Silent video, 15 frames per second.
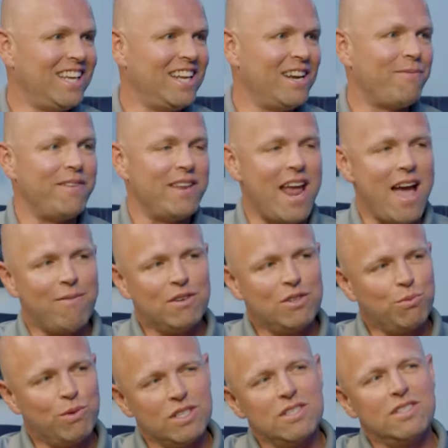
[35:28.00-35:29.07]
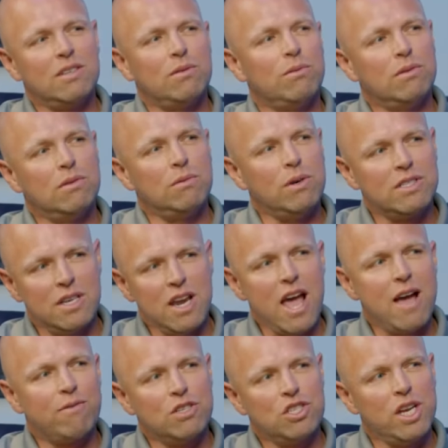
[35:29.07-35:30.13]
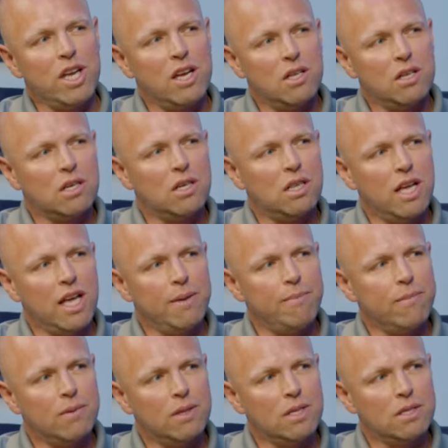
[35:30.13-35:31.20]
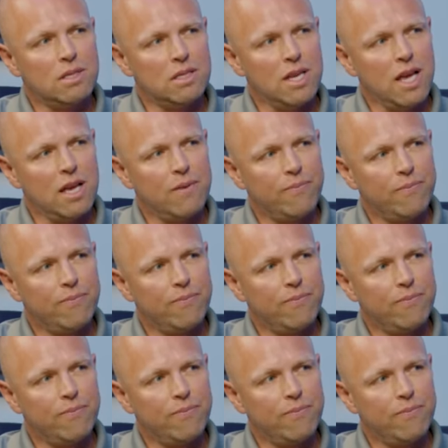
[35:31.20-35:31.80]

And if an average, what is what's an average hail claim? Let's say